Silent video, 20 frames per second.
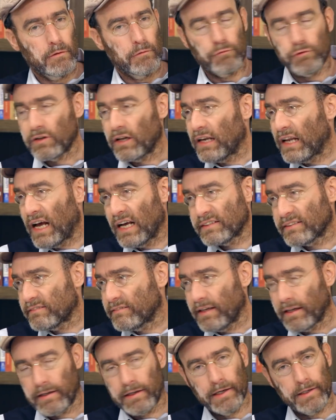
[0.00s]
for the
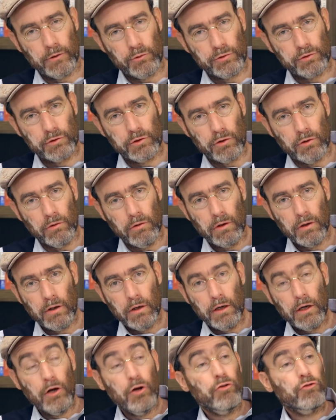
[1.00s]
last decade or so.
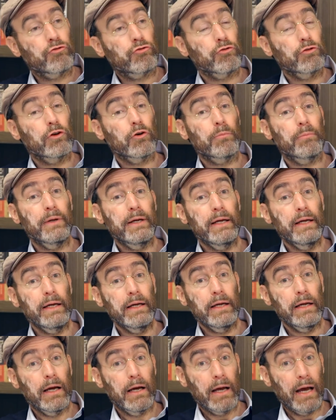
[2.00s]
Should there
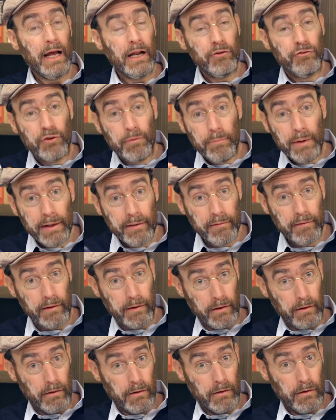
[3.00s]
be
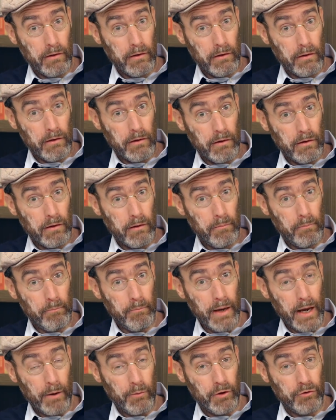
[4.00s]
LGBT
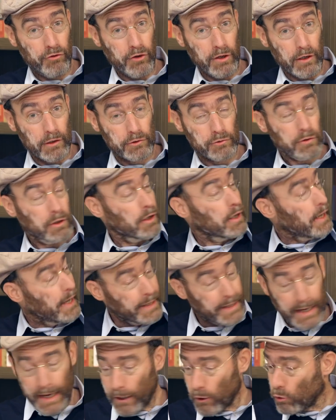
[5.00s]
marriage in Israel?
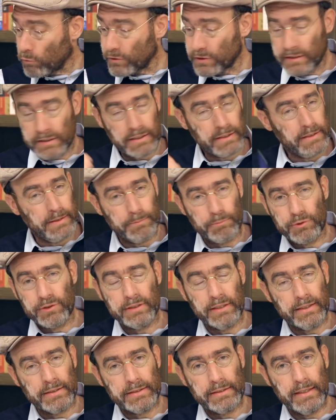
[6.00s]
Again, over
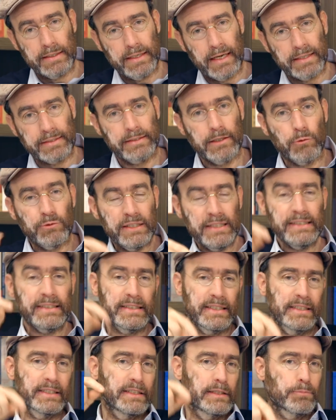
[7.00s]
60% say yes. Now these
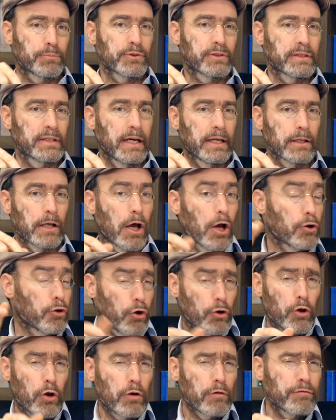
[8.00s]
60%,
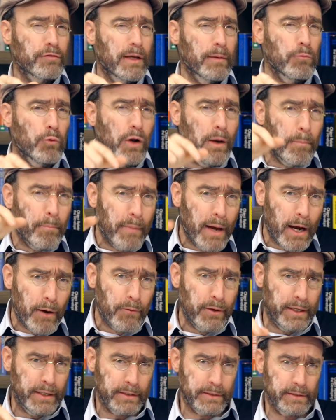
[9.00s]
not all of them will
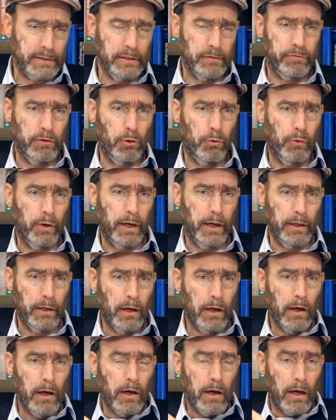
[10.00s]
marry in a civil
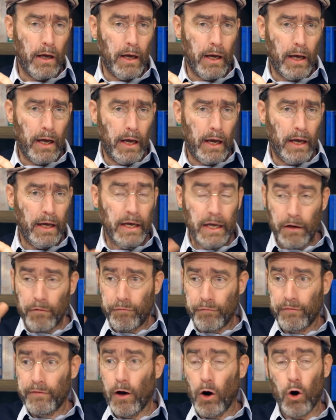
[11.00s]
way
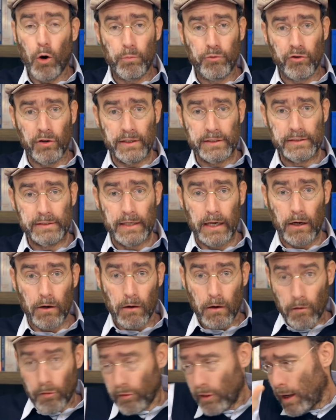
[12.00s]
if the option is
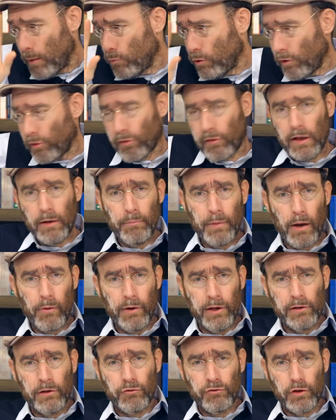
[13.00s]
there. Some will still
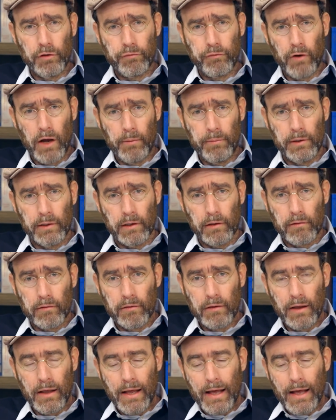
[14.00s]
marry in the chief rabbinate.